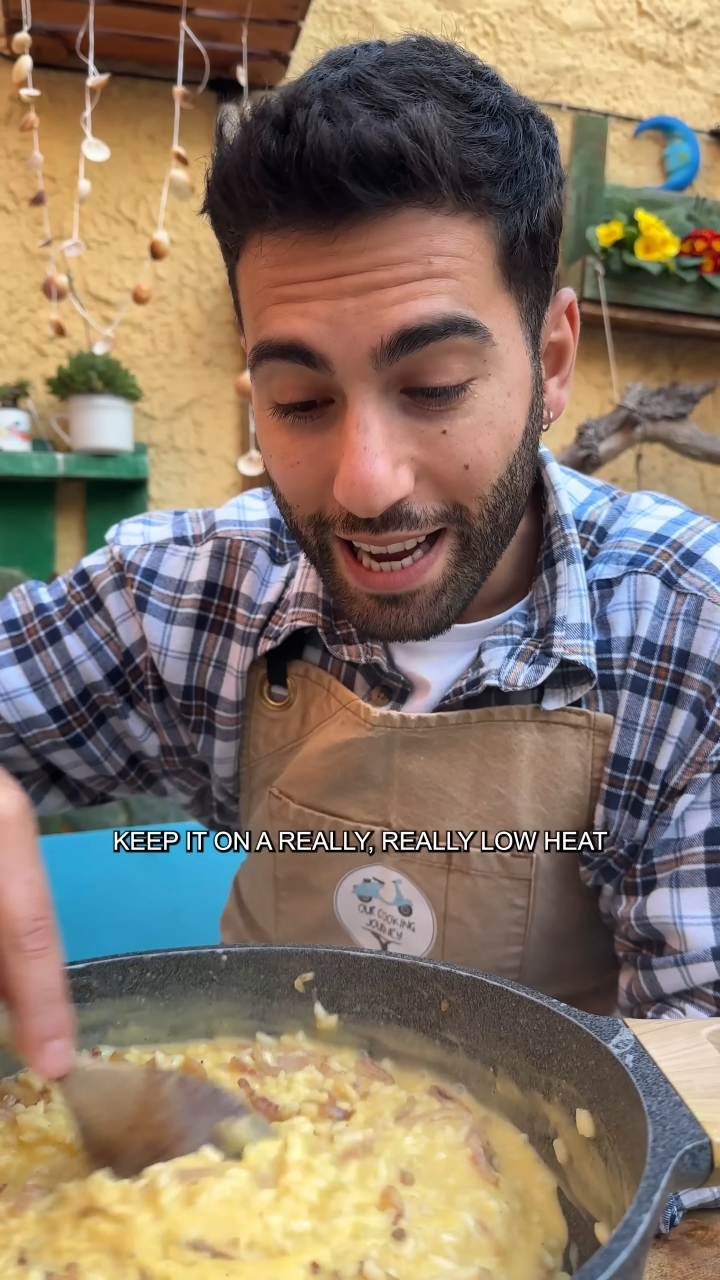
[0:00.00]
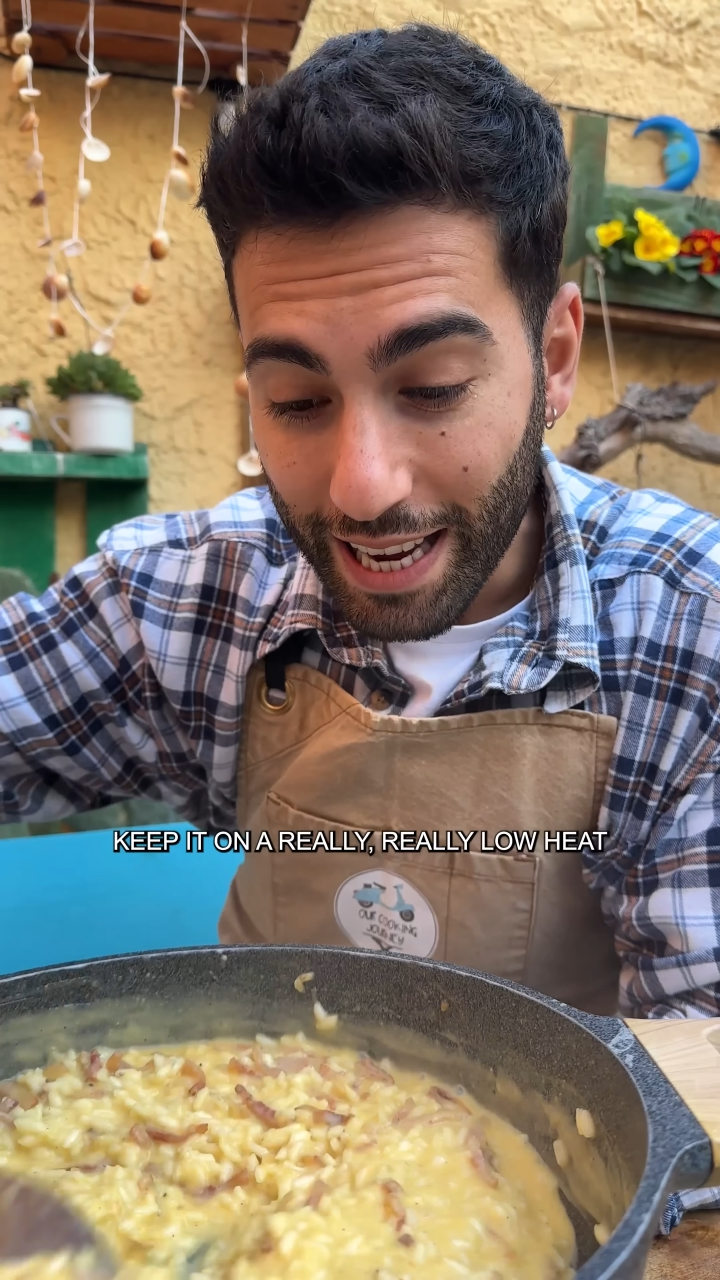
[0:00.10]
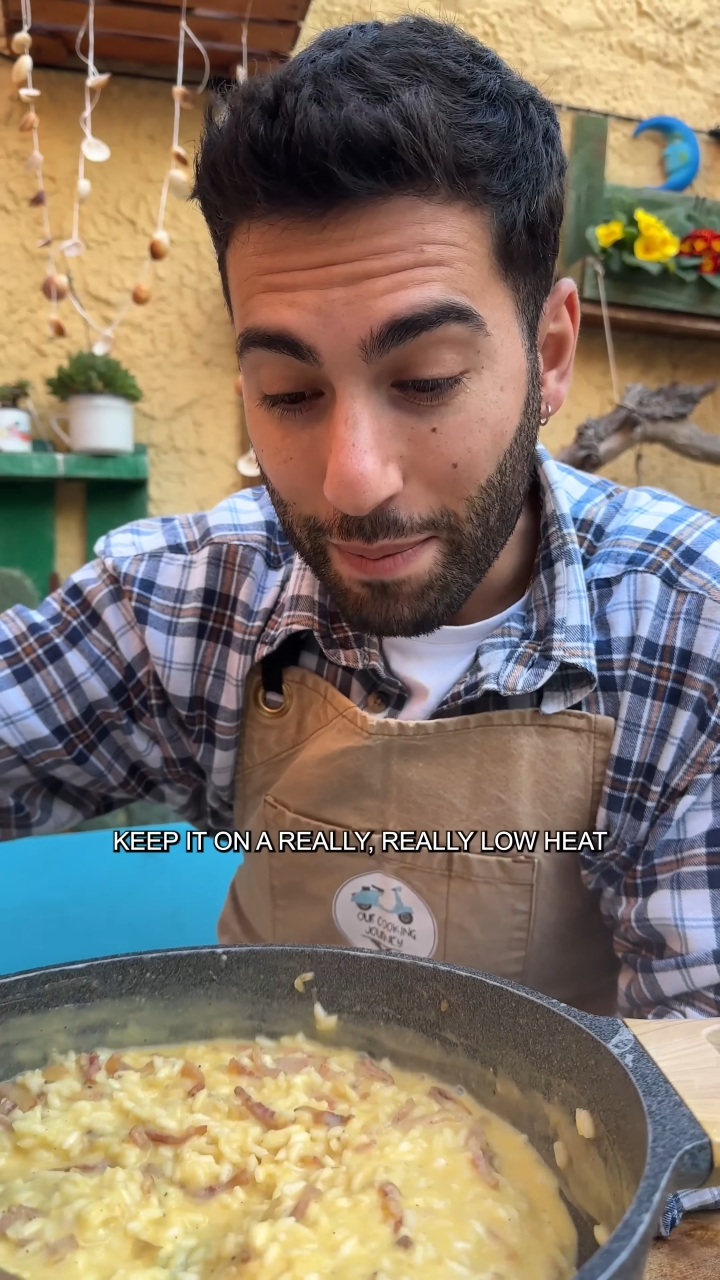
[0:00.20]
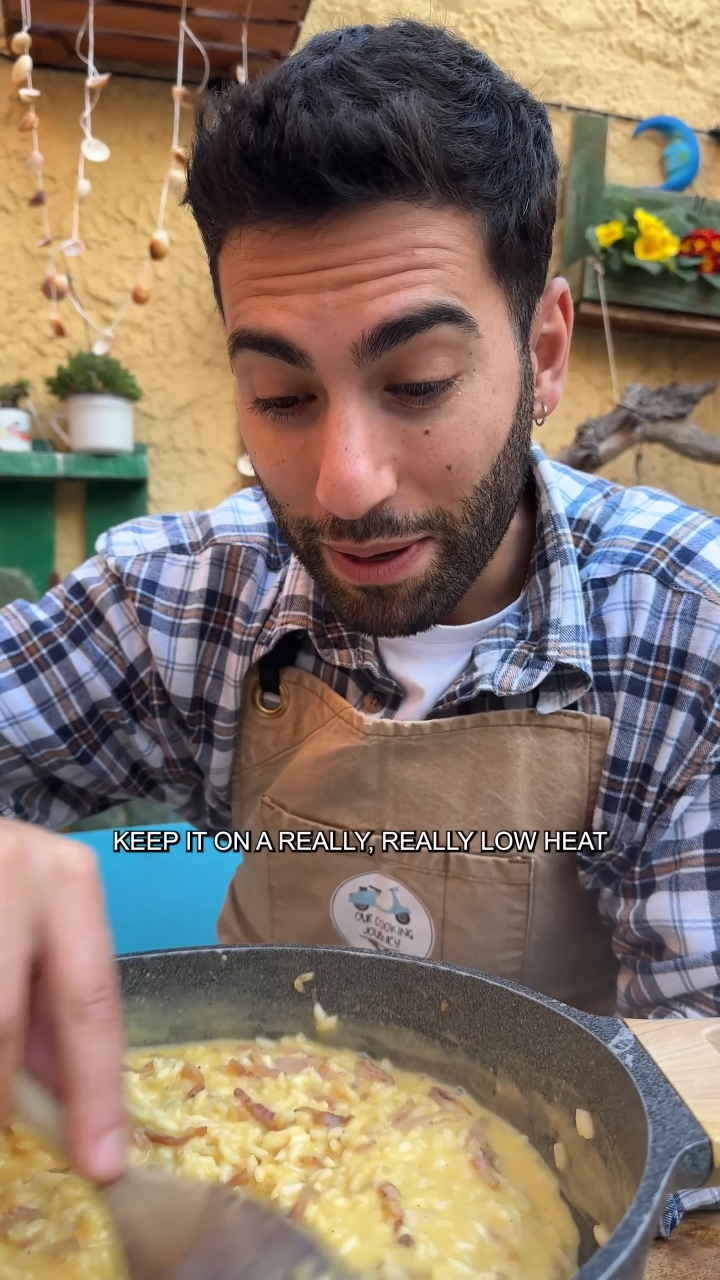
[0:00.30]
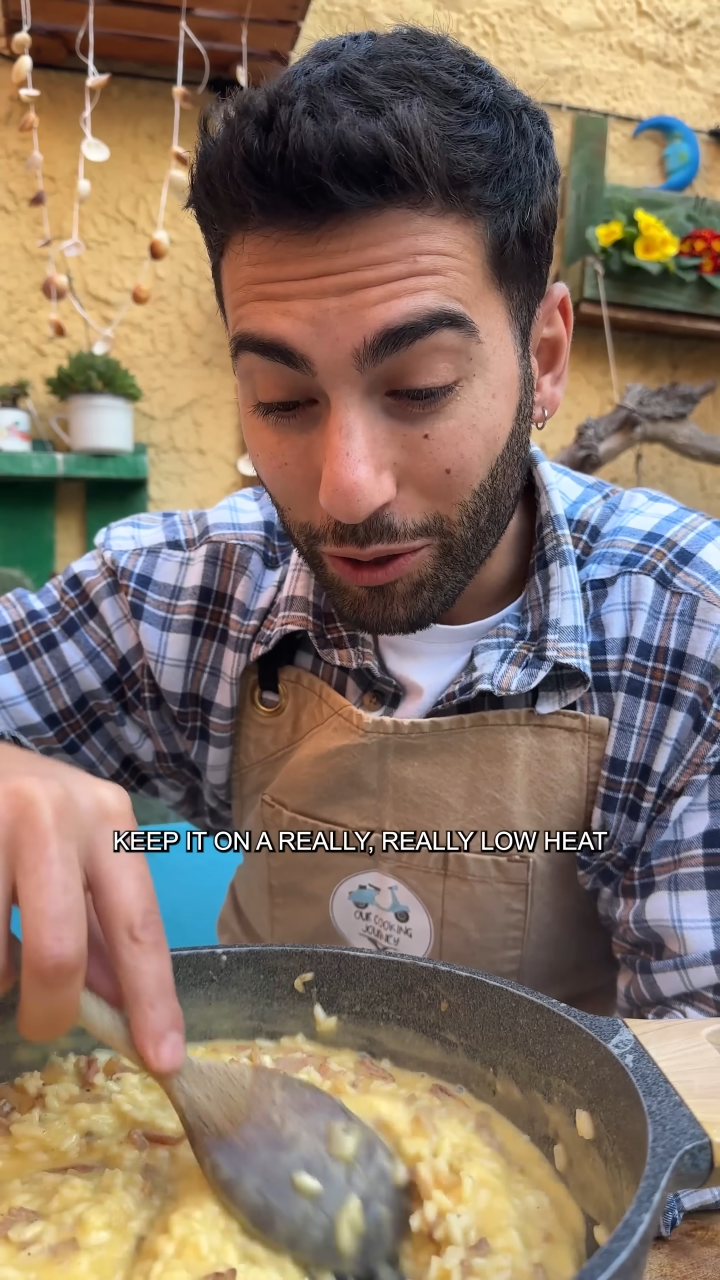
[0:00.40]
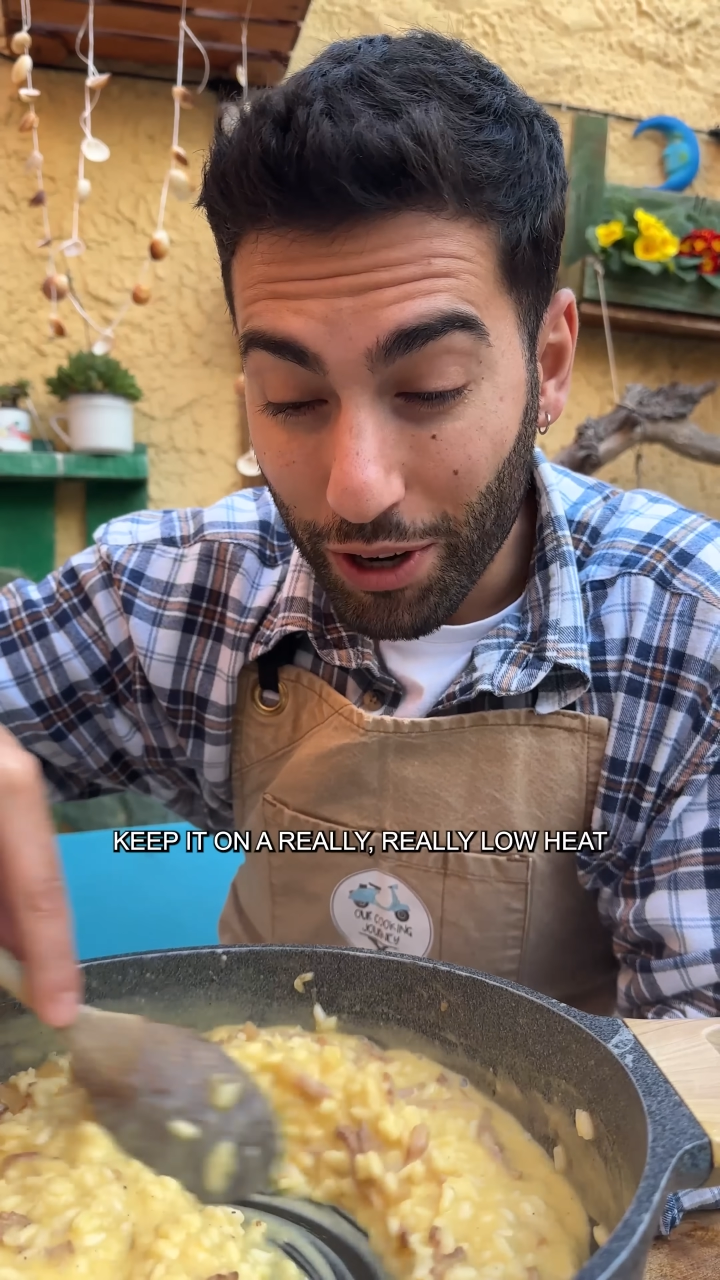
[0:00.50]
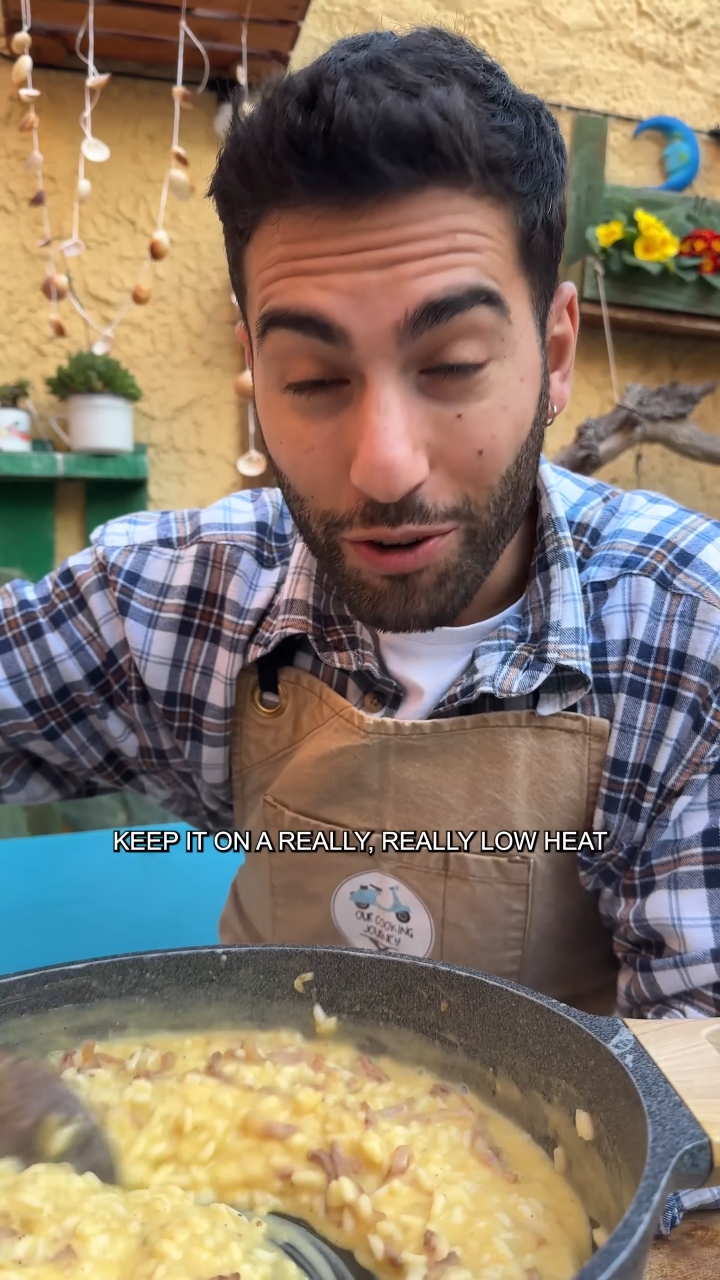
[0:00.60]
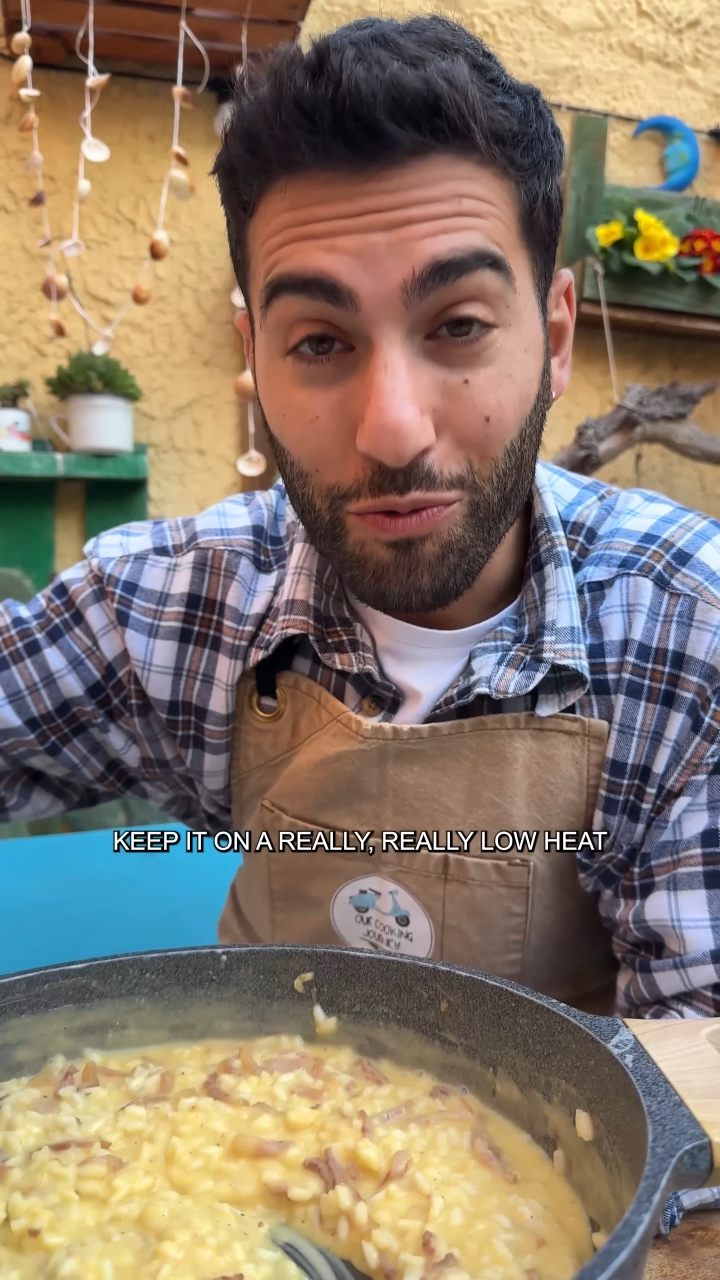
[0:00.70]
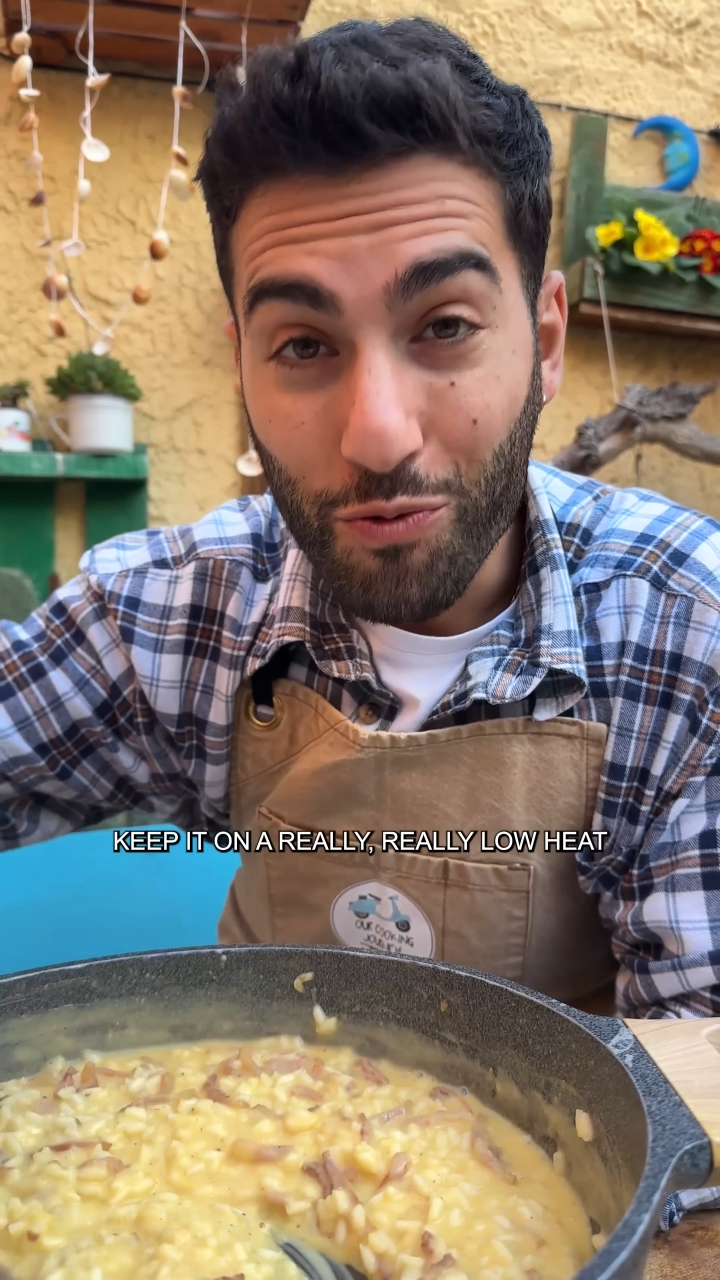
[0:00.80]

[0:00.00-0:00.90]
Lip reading: Keep it on a